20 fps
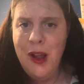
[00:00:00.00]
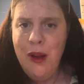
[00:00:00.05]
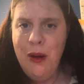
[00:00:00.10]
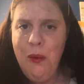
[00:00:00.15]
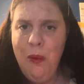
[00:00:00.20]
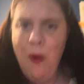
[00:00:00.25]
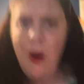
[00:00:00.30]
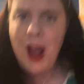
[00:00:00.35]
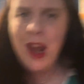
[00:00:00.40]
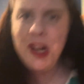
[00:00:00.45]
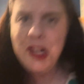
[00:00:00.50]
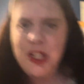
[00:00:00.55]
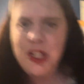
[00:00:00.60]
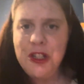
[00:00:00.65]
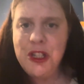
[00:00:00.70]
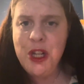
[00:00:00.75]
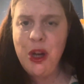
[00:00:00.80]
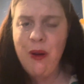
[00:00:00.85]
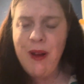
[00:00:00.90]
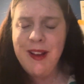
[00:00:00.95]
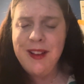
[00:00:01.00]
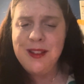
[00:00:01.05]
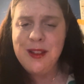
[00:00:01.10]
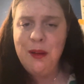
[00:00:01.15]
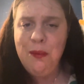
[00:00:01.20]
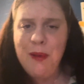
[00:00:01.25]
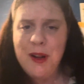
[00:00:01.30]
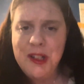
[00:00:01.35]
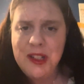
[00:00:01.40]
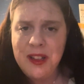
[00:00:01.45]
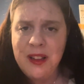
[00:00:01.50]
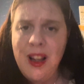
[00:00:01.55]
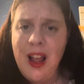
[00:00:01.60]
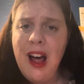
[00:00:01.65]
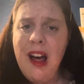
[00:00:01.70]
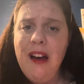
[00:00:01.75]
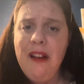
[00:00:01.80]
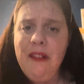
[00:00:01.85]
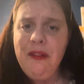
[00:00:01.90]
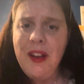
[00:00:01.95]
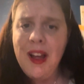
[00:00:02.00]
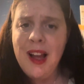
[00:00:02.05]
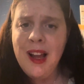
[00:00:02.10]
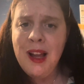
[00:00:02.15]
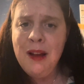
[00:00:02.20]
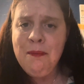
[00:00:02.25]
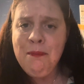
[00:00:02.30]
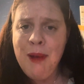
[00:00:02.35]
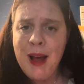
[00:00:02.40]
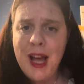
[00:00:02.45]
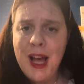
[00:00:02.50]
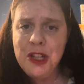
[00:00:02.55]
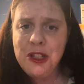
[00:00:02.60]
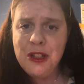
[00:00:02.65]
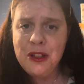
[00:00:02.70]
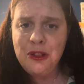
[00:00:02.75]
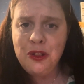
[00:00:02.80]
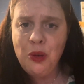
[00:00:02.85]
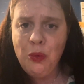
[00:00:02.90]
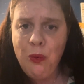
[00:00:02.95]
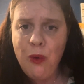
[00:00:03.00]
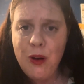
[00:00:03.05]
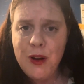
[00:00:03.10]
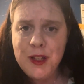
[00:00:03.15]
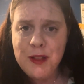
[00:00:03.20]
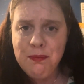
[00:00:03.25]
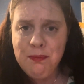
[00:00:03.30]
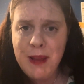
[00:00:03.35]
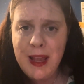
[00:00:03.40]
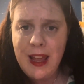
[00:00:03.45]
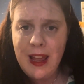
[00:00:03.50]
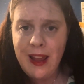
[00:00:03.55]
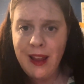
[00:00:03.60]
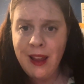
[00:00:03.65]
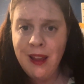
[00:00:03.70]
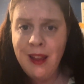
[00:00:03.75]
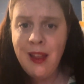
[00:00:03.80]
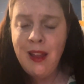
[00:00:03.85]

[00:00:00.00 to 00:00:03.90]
why is she showing so much love and compassion towards me